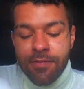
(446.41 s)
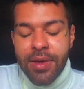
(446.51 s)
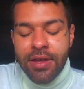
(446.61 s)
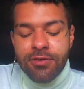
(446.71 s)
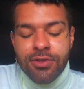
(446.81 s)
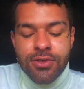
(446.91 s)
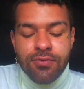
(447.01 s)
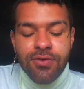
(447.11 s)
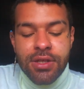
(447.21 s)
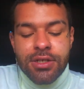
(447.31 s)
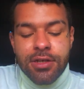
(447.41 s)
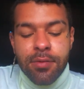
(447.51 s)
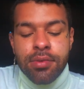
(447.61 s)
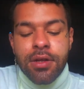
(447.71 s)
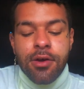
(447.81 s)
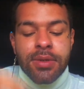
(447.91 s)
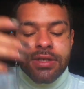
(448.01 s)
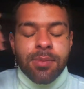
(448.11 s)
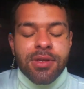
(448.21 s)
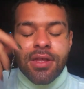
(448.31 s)
of pain. You really took a blow with
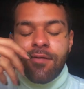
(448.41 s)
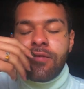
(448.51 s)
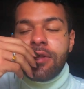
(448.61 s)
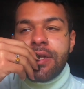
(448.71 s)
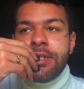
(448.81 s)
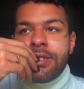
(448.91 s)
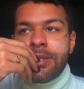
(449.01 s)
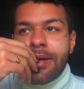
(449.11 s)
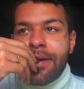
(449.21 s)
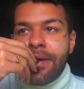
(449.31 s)
something that really just